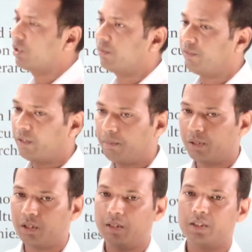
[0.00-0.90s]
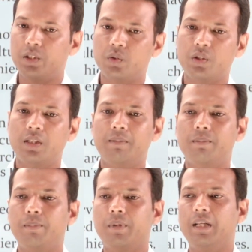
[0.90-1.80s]
For a particular situation,
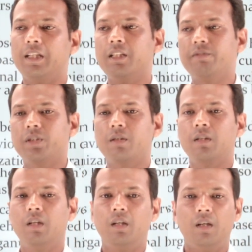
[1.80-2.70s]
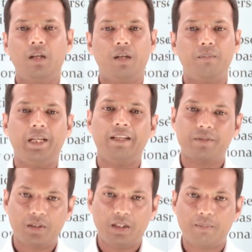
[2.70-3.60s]
an individual
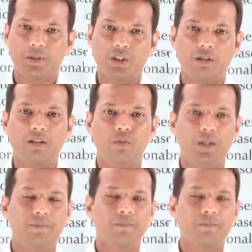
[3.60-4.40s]
behaves in a particular way.